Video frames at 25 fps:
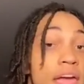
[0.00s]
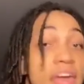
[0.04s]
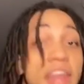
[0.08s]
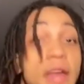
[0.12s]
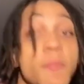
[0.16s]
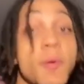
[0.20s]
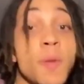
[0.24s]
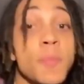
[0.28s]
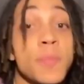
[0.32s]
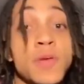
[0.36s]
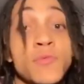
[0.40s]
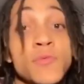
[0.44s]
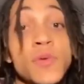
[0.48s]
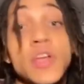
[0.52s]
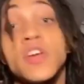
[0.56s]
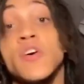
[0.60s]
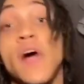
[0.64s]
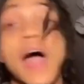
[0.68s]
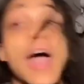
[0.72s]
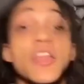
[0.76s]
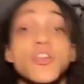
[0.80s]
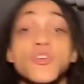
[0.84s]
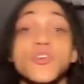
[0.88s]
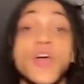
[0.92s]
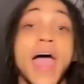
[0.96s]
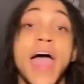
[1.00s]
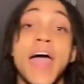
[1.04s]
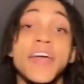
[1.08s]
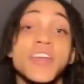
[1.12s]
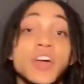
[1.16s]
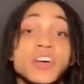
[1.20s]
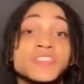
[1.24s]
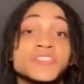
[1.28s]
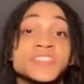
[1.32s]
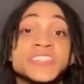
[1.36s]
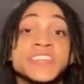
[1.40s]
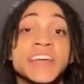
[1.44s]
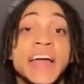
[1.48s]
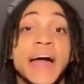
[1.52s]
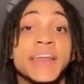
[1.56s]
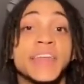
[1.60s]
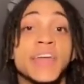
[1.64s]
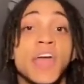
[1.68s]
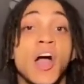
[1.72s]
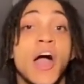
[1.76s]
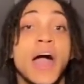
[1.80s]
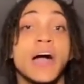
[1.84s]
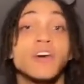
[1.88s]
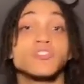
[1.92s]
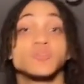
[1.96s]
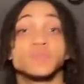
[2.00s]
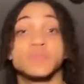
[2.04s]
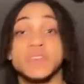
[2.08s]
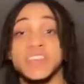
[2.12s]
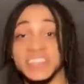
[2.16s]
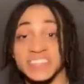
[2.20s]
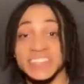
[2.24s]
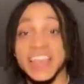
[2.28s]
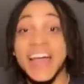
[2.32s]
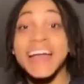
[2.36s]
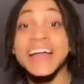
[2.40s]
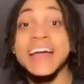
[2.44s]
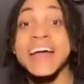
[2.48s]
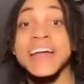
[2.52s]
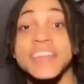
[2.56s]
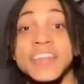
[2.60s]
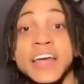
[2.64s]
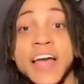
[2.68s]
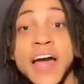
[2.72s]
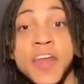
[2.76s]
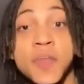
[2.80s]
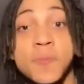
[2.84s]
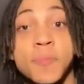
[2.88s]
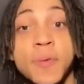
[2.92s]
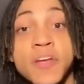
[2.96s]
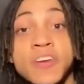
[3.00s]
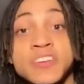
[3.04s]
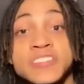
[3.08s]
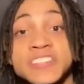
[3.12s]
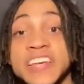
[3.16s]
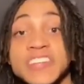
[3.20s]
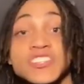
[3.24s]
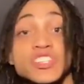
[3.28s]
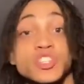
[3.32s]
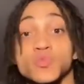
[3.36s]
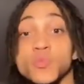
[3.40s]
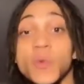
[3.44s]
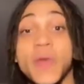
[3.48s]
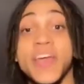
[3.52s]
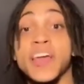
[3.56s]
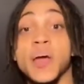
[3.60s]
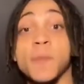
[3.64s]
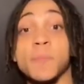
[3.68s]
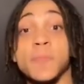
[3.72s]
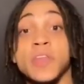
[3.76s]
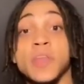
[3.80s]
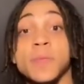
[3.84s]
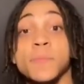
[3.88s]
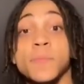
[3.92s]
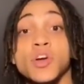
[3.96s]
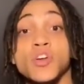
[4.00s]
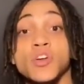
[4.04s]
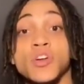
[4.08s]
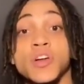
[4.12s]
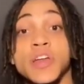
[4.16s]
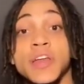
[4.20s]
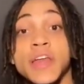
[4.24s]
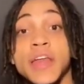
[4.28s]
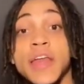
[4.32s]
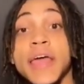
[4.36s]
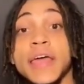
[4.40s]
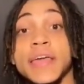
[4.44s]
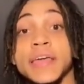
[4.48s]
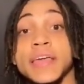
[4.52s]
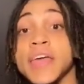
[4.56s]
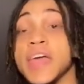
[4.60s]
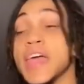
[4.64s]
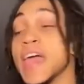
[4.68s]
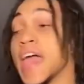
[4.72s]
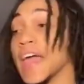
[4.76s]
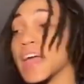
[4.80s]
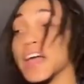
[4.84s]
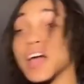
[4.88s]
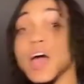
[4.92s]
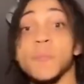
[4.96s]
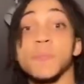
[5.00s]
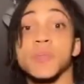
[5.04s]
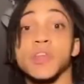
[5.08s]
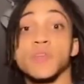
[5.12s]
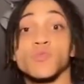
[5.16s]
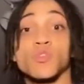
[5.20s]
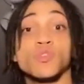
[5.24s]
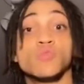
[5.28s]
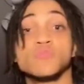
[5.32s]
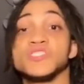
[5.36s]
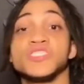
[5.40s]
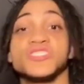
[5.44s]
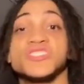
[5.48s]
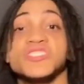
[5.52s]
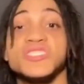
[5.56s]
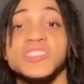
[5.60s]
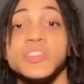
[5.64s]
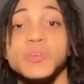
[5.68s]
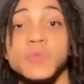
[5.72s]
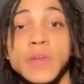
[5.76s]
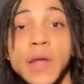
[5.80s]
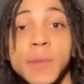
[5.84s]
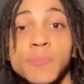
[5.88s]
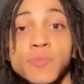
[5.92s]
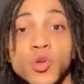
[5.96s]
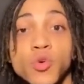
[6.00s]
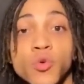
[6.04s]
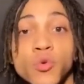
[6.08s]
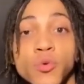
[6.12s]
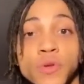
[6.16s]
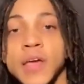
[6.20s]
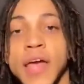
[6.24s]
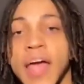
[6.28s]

And I'm gonna be real, I don't know how y'all sneak out of y'all house because I got the kind of parents that just wake up in the middle of the night and come in the room just to see what I'm doing.